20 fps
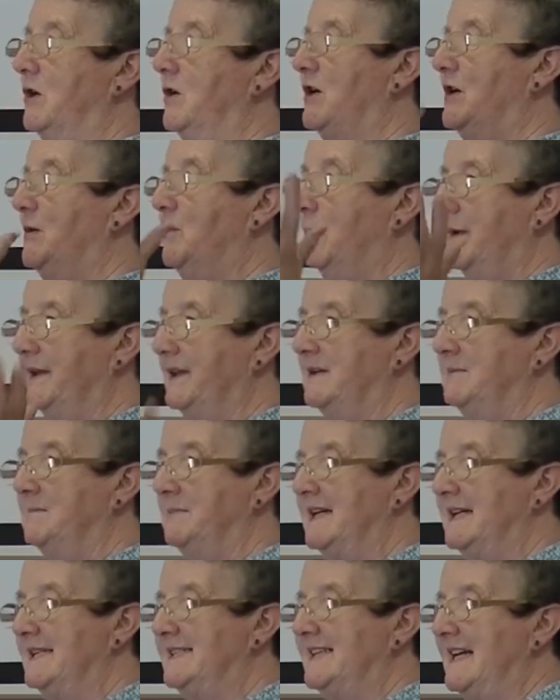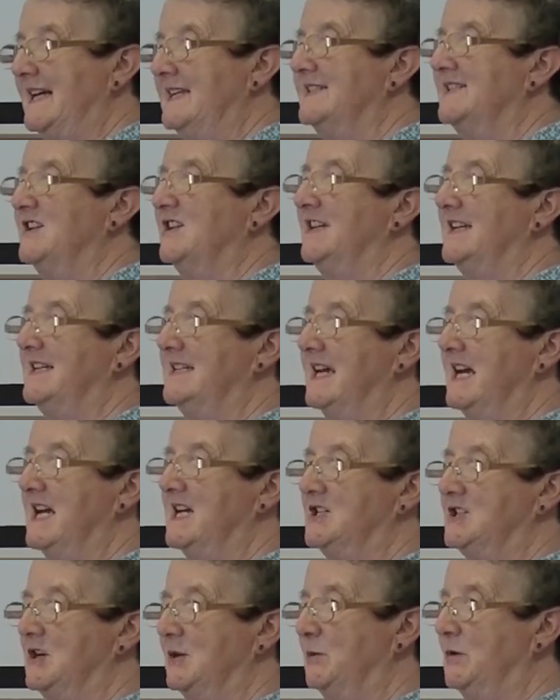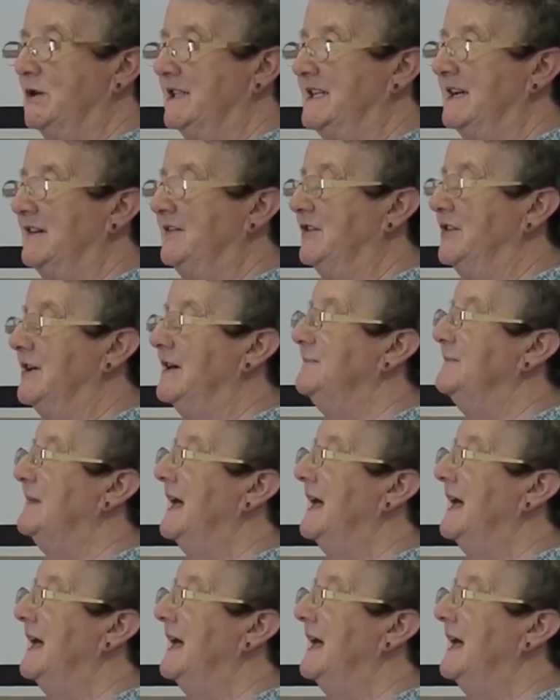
or whether it be a sensory tent or whatever,